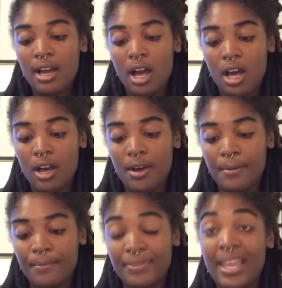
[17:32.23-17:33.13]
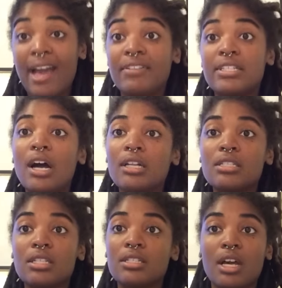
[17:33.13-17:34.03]
Um, they have
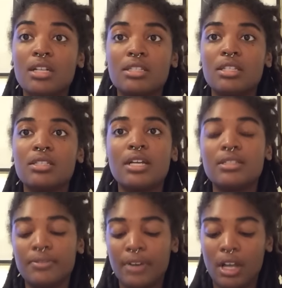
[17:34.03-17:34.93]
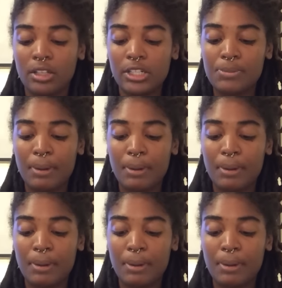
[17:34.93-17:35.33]
tons and tons and tons of colors,